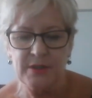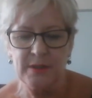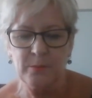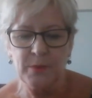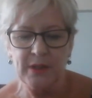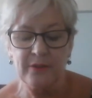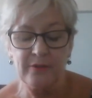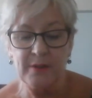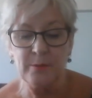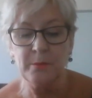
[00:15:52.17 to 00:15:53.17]
in week
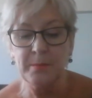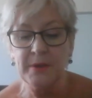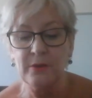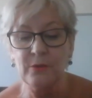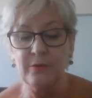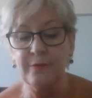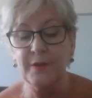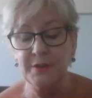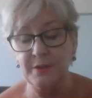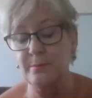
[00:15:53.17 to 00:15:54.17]
3 will be your
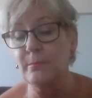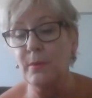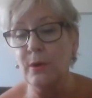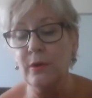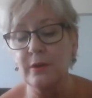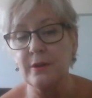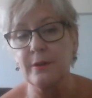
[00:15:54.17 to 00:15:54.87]
first mock.